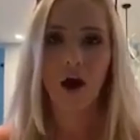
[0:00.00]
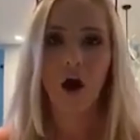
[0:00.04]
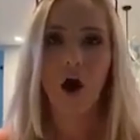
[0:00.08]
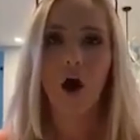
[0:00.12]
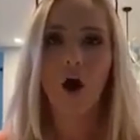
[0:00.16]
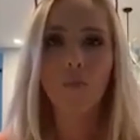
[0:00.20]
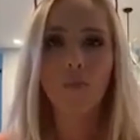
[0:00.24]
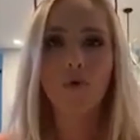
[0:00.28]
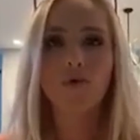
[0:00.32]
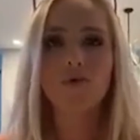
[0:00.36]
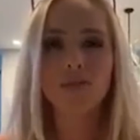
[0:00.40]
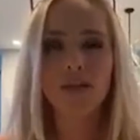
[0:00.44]

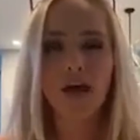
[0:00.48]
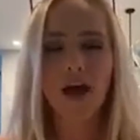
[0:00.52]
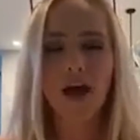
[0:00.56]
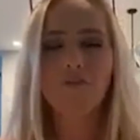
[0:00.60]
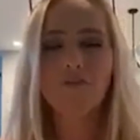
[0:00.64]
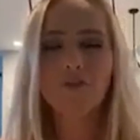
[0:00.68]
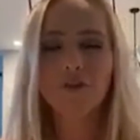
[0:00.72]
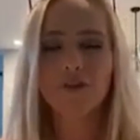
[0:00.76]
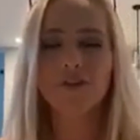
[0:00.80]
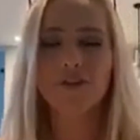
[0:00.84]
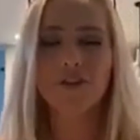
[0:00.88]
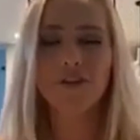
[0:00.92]
Almost
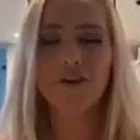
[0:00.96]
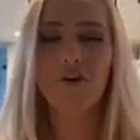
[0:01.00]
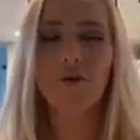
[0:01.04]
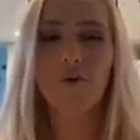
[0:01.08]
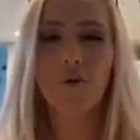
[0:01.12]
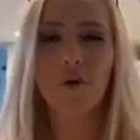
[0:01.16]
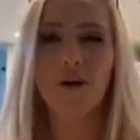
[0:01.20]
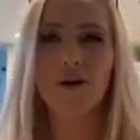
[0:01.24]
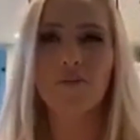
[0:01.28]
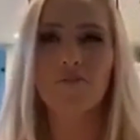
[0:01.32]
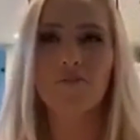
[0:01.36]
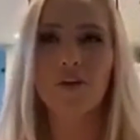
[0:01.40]
every single
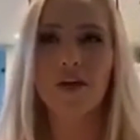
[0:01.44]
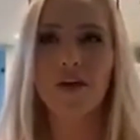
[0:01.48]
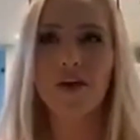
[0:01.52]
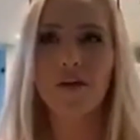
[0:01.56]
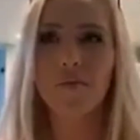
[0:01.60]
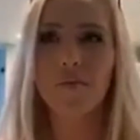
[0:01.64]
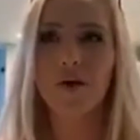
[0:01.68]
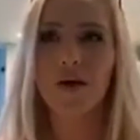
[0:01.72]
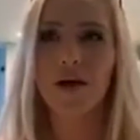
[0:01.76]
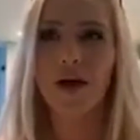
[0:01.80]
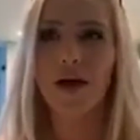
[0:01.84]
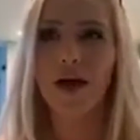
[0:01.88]
one of
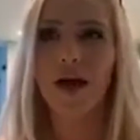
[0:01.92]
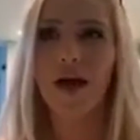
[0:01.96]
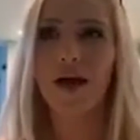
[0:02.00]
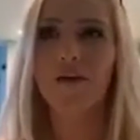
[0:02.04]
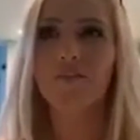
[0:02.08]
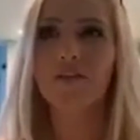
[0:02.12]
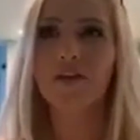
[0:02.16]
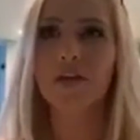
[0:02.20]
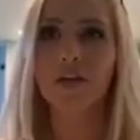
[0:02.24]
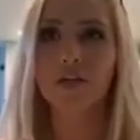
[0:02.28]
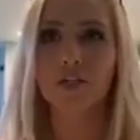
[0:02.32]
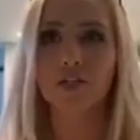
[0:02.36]
them
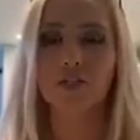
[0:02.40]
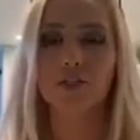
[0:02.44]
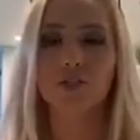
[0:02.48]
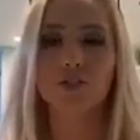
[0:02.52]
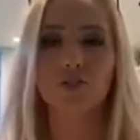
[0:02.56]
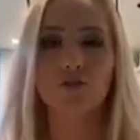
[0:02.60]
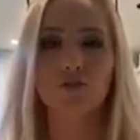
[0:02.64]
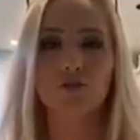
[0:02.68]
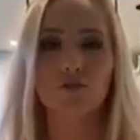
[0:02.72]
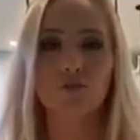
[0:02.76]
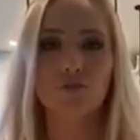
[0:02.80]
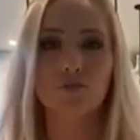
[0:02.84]
have an
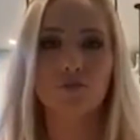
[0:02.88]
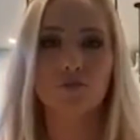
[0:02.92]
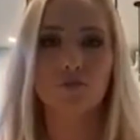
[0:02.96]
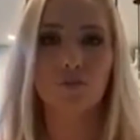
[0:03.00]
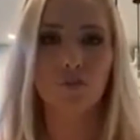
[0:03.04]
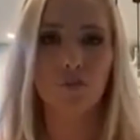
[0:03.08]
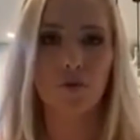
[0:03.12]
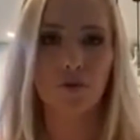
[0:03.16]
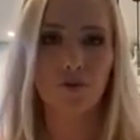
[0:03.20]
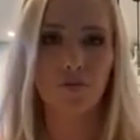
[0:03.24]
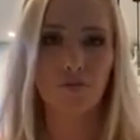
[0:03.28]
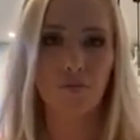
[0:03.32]
issue
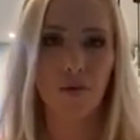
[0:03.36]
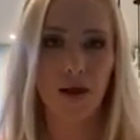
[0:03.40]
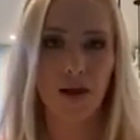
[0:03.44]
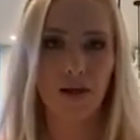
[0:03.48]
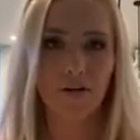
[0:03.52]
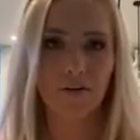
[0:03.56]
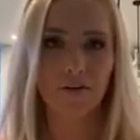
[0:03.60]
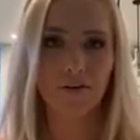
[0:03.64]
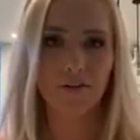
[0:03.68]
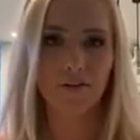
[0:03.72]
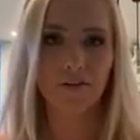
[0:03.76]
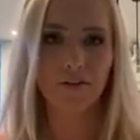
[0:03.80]
with men.